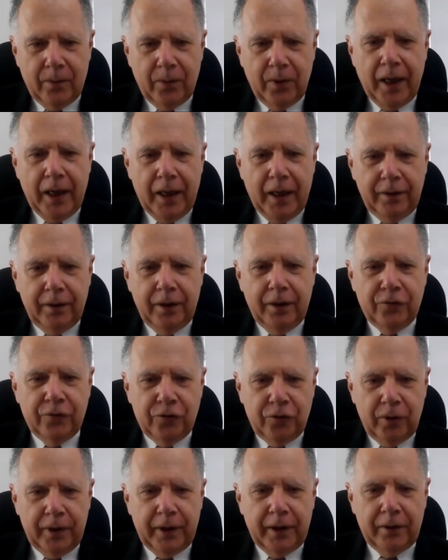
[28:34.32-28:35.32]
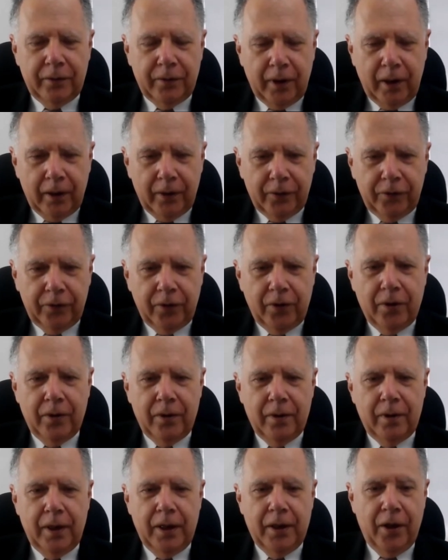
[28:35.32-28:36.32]
We're $18 trillion
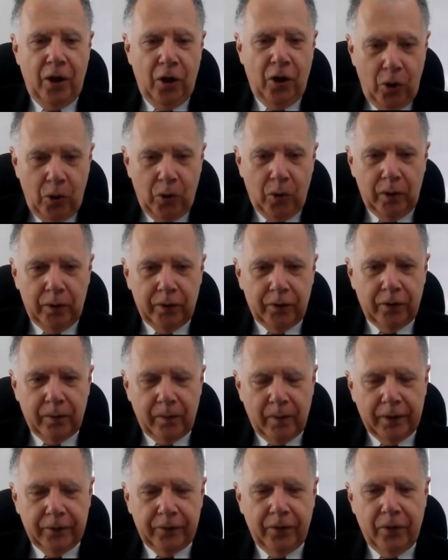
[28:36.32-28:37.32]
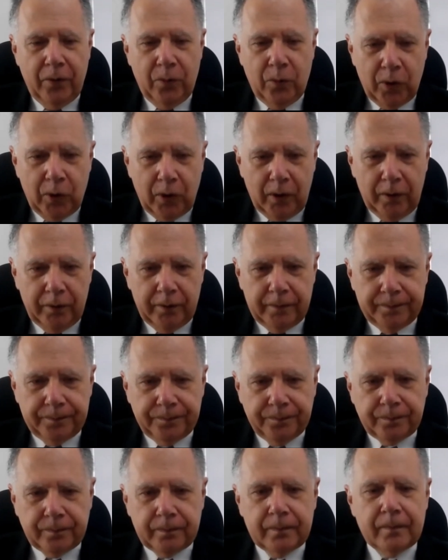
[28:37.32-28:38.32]
in the hole to the rest of the world.
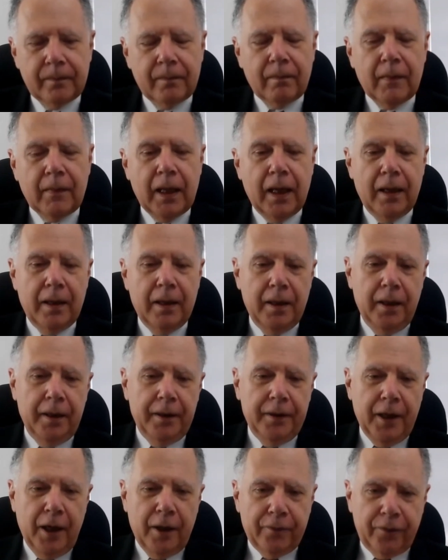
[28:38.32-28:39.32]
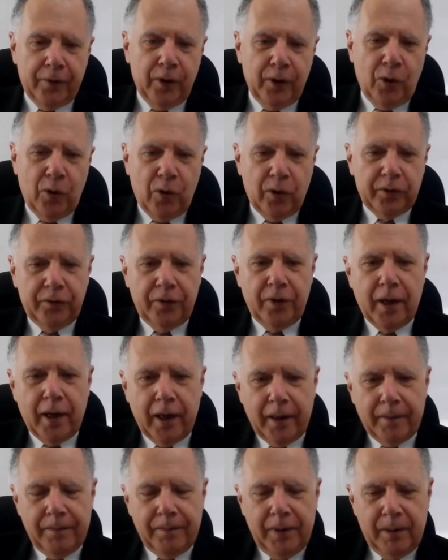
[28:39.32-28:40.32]
Now, for a long
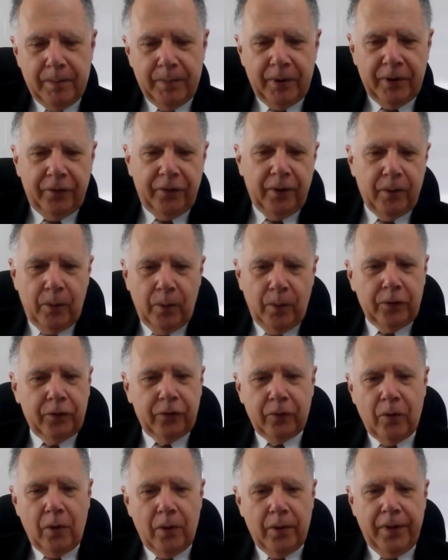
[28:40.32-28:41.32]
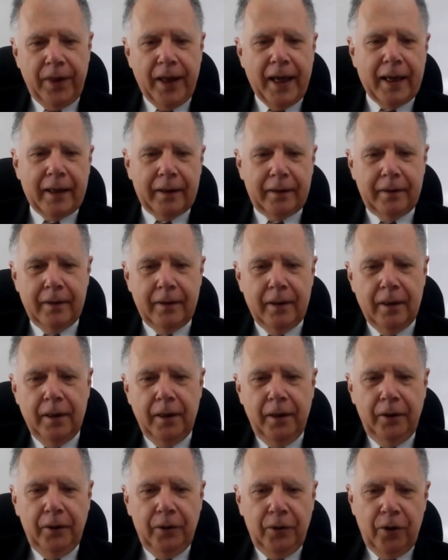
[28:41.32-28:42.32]
time, people would say, well, what's wrong with that?
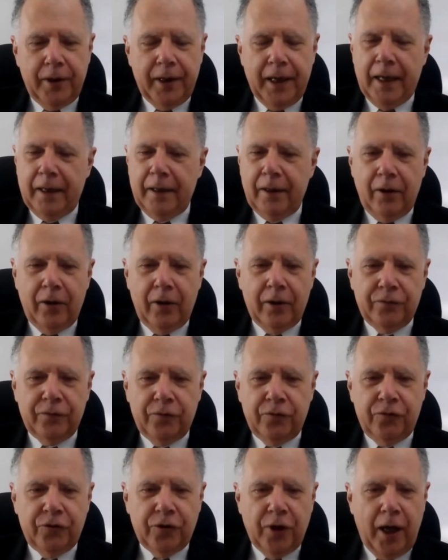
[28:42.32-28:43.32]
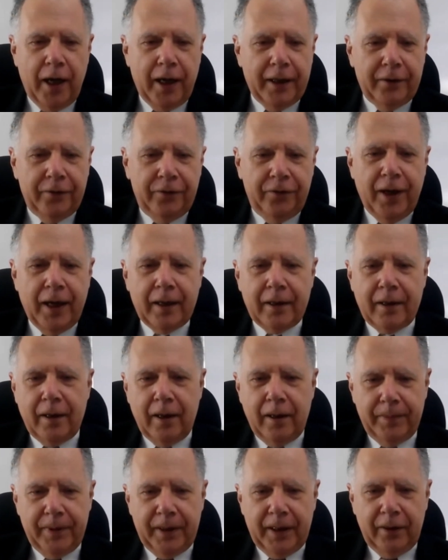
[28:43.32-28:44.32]
Look at our giant tech
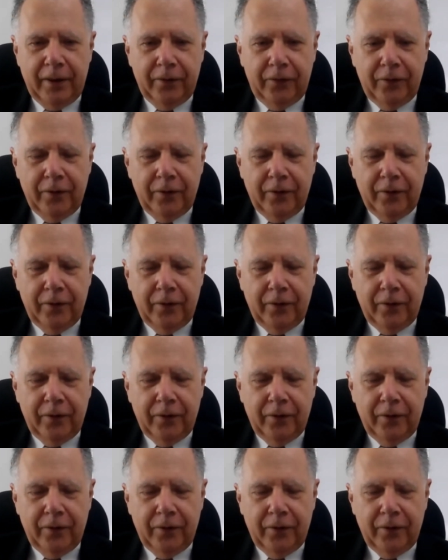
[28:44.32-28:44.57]
companies.